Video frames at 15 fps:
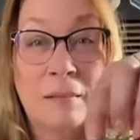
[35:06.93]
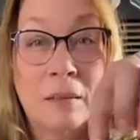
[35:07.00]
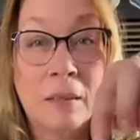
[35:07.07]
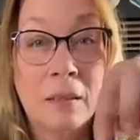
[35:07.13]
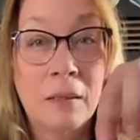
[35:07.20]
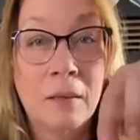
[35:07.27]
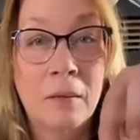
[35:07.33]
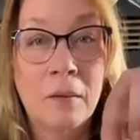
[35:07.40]

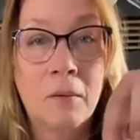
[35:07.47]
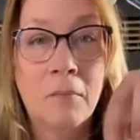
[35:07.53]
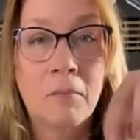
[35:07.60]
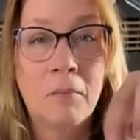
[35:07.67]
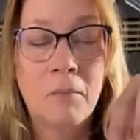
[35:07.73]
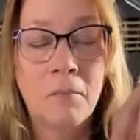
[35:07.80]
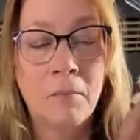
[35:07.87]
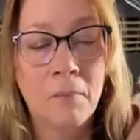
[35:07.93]

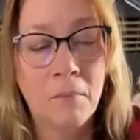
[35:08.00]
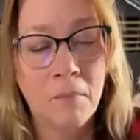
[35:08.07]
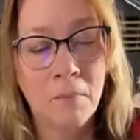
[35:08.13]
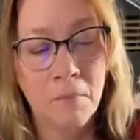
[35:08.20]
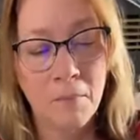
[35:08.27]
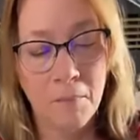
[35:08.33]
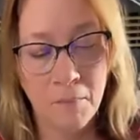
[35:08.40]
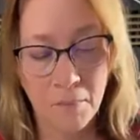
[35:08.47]

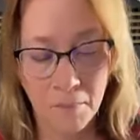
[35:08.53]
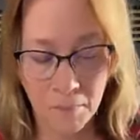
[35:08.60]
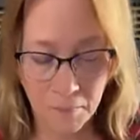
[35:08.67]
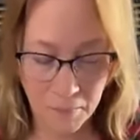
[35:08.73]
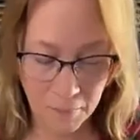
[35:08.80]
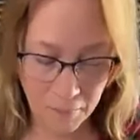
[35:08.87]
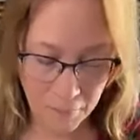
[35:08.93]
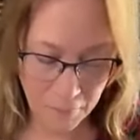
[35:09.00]

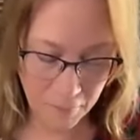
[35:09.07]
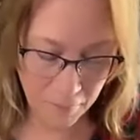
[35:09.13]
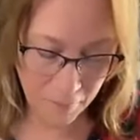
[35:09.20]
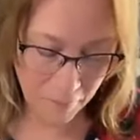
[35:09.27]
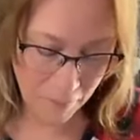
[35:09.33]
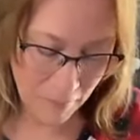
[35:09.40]
(no one is talking)